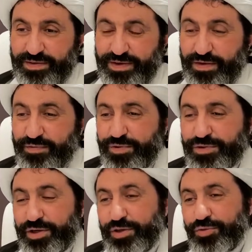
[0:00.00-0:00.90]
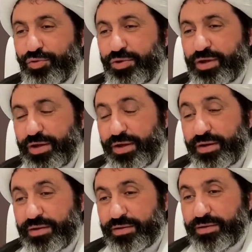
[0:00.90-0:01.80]
Of course, in
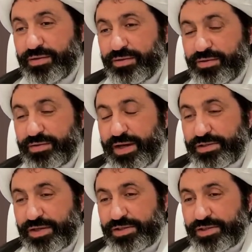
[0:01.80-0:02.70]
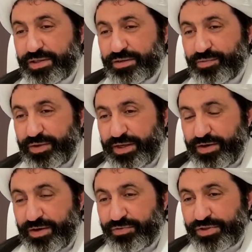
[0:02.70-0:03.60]
dunya, as I said, we can
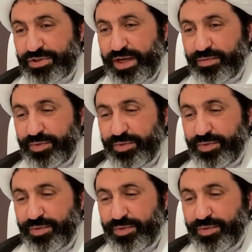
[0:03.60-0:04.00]
understand.